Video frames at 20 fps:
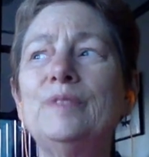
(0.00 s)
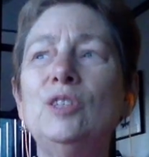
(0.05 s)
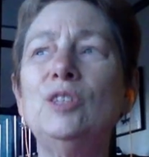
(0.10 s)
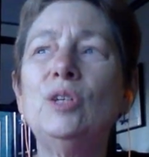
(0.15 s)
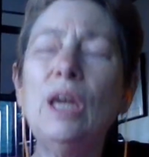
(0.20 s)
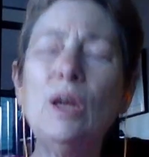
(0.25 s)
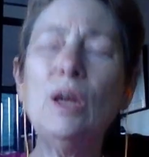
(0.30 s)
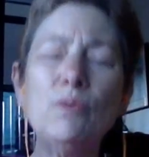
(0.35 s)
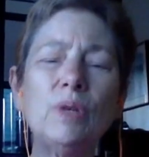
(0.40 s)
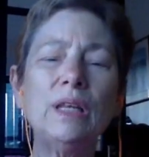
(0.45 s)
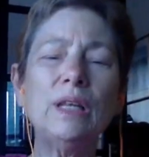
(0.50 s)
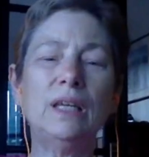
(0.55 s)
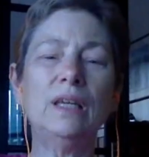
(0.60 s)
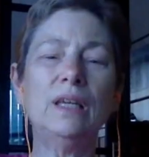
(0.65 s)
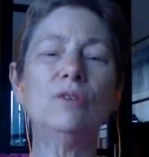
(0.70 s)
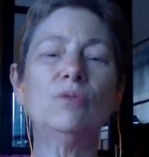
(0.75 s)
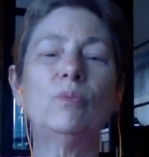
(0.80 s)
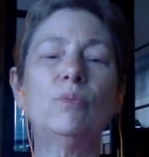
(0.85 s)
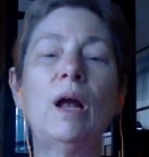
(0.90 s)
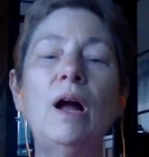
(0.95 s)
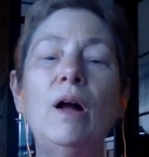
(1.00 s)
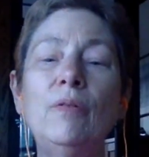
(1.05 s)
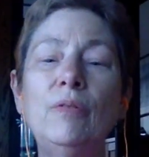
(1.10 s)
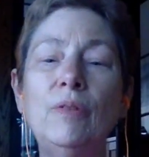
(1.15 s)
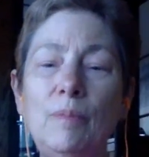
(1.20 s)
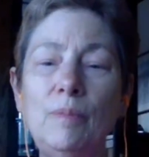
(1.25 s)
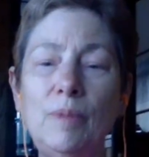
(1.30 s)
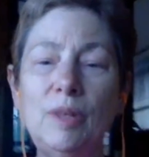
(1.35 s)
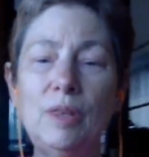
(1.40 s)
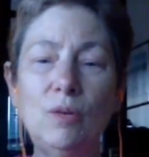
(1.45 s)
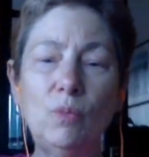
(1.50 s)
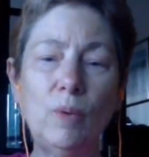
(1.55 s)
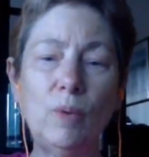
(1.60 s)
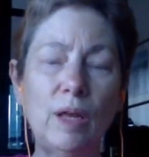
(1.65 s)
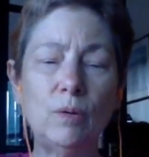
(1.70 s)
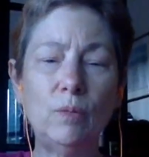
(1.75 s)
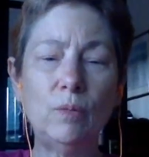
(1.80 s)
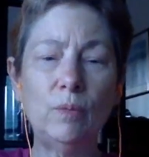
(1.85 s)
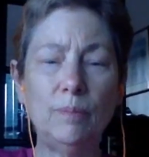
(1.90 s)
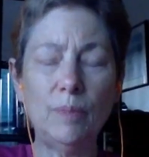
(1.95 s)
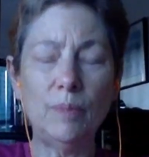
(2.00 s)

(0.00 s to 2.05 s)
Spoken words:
You can't really get around them in the